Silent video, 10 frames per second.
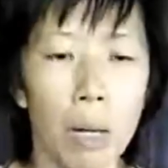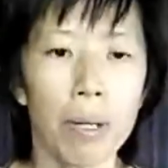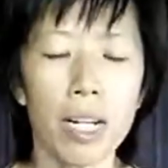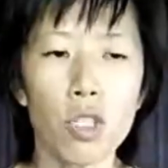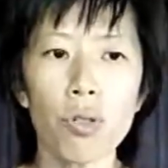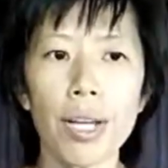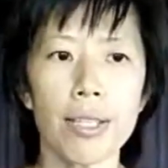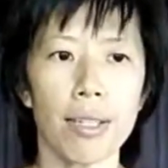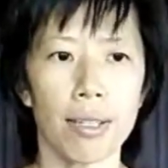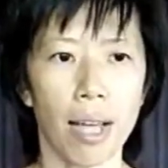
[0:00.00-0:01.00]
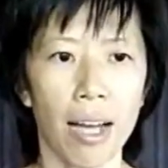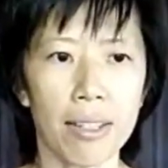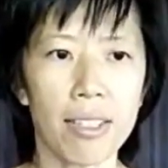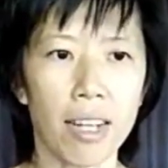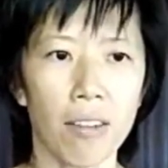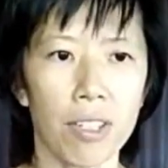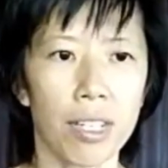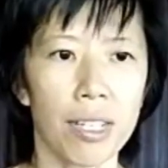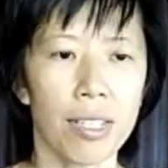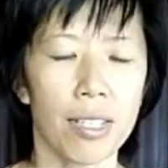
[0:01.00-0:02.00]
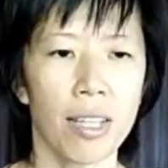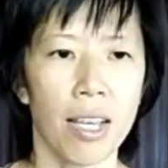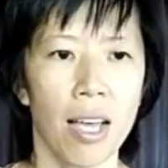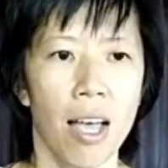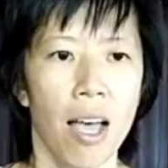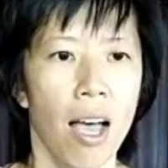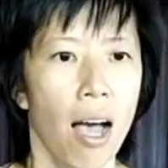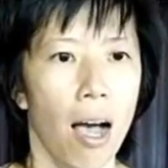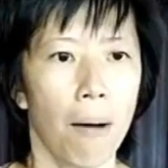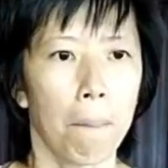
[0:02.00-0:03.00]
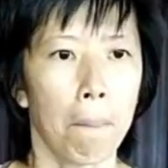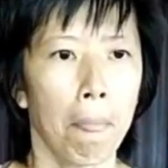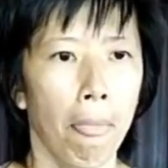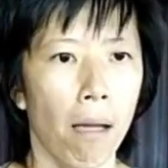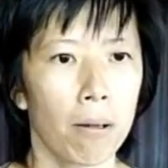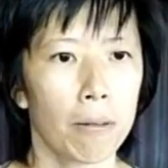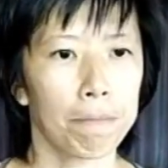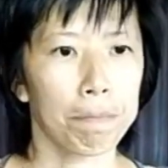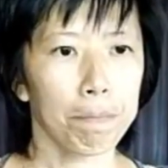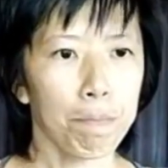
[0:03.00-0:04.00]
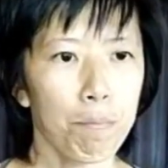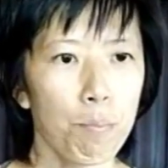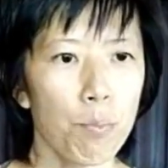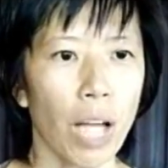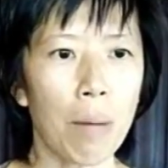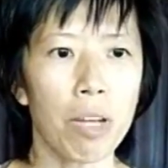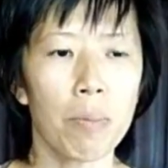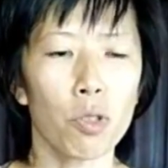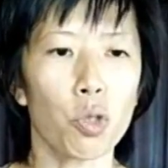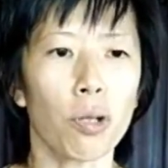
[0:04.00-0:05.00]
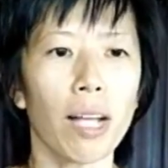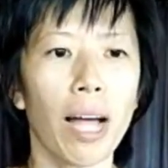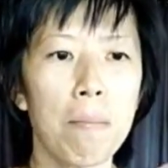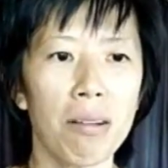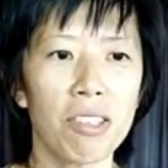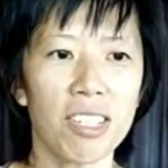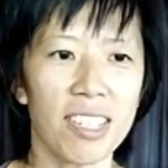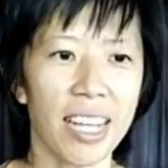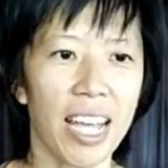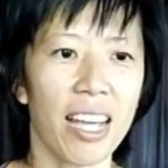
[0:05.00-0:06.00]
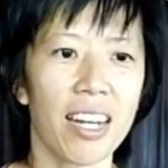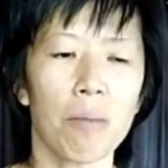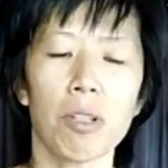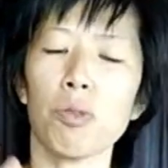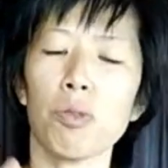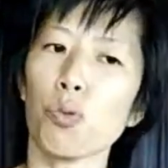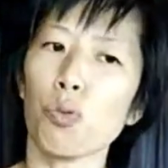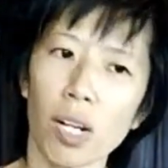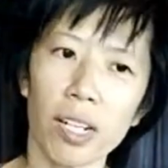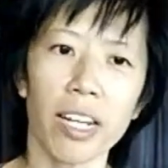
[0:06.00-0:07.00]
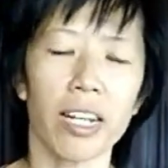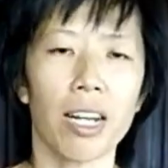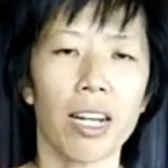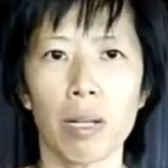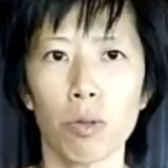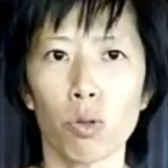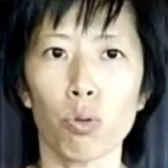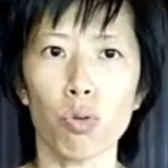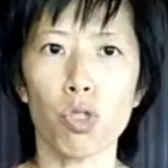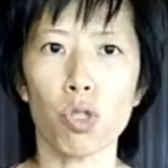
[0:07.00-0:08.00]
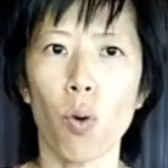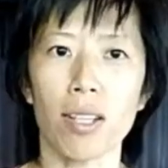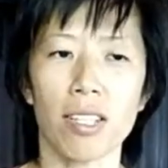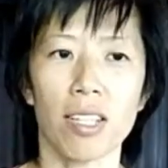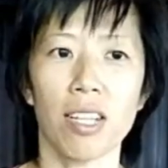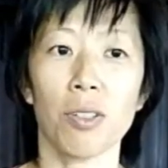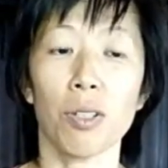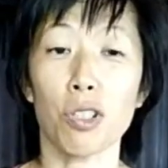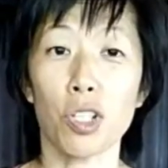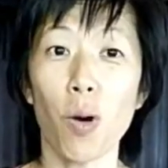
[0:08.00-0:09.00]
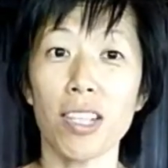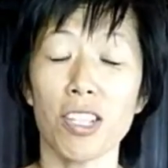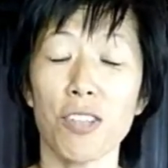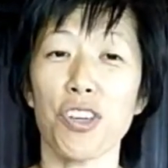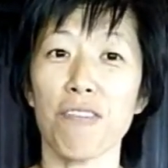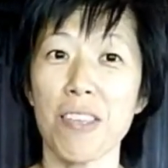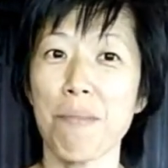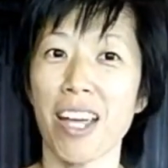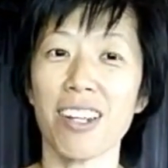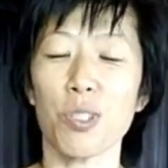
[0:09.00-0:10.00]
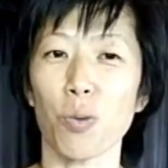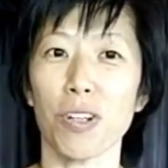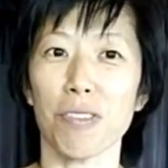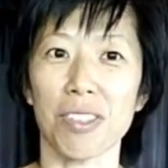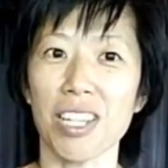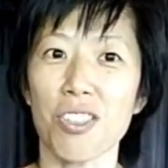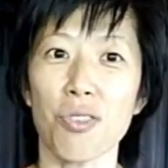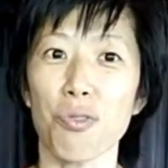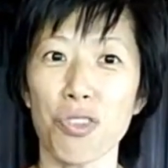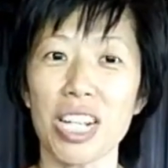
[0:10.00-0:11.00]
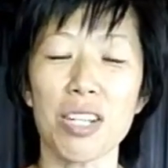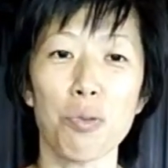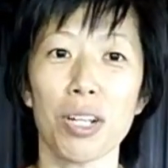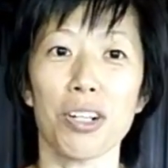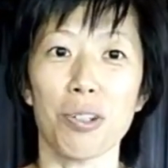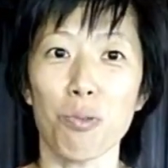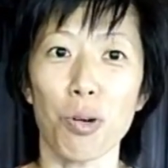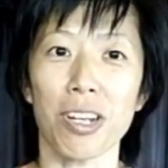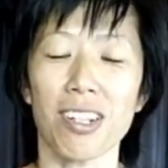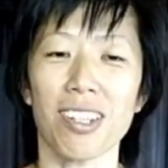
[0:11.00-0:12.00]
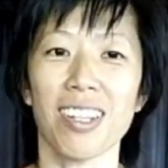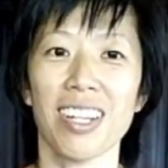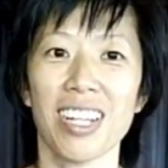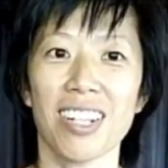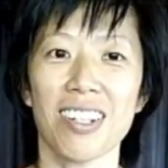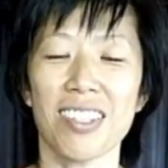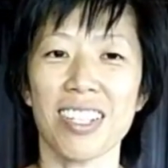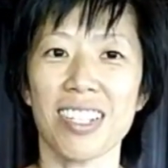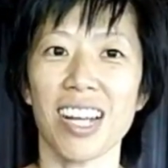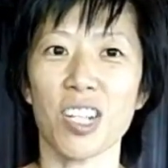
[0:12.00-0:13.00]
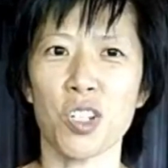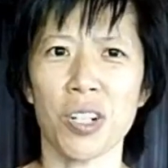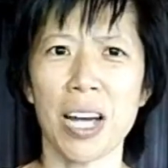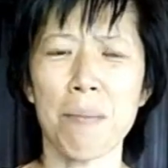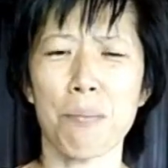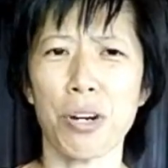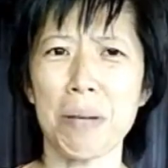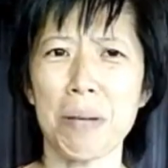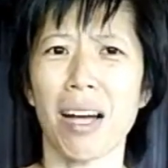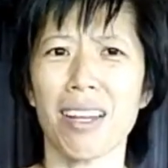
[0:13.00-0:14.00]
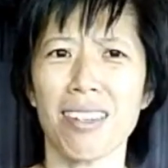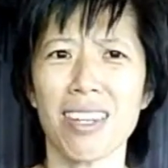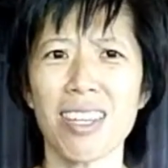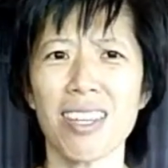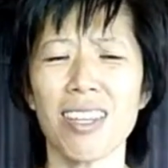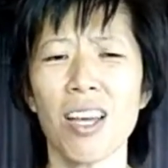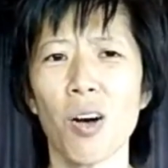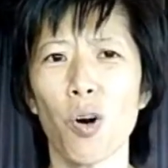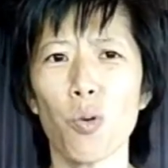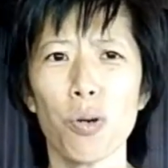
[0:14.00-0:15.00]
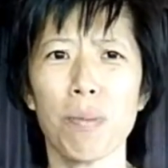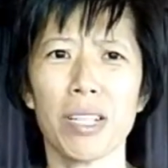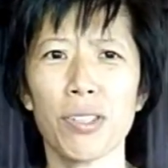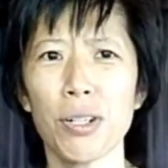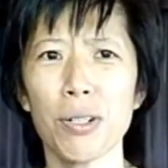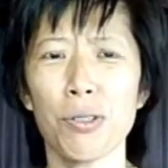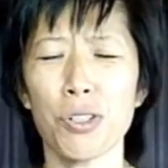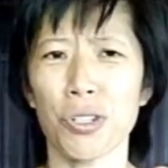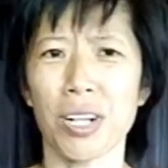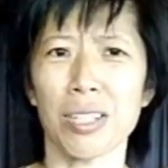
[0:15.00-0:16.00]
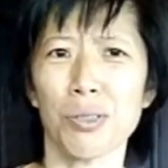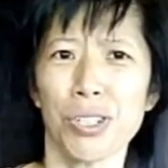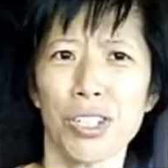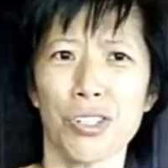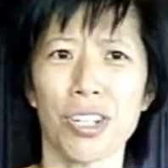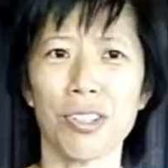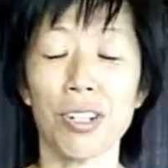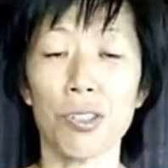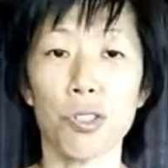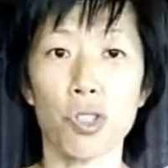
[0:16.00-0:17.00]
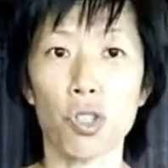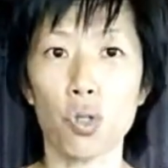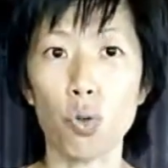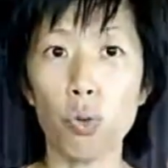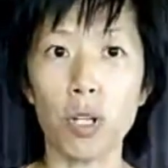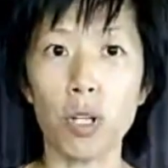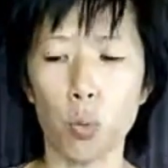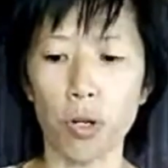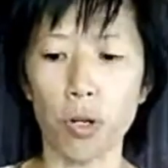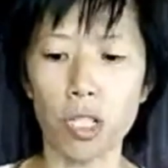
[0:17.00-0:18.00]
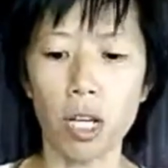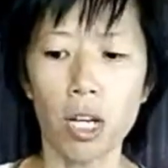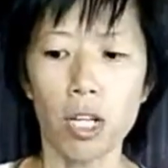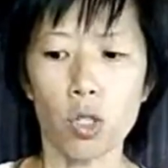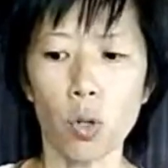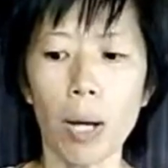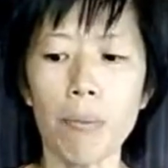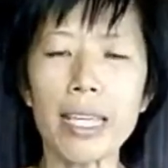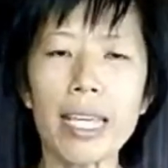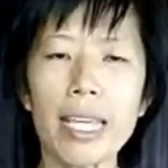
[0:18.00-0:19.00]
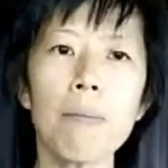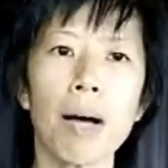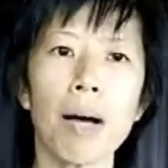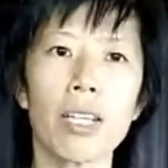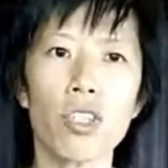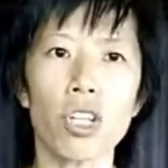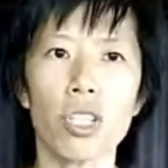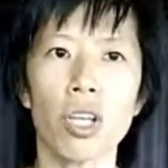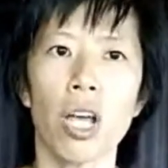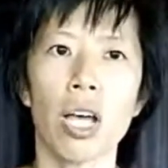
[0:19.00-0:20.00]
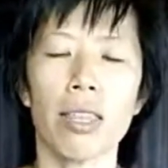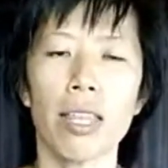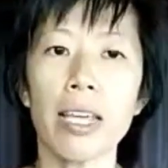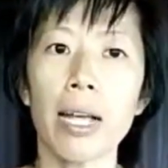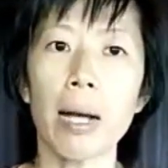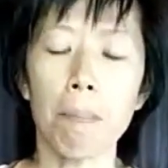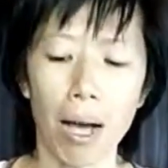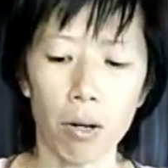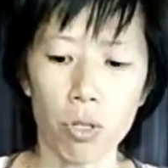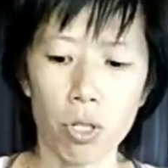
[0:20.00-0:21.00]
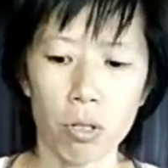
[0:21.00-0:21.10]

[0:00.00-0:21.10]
But as soon as I discovered this, I'm able to climb mountains again, I'm able to run, and I'm able to do squats. Now, squats, if you have knee pain, is one of the things you really want to avoid, because it's like, should I bring my knee over my toe? Should I do this? Should I do it? It's just too much worse. So I begin by just thinking about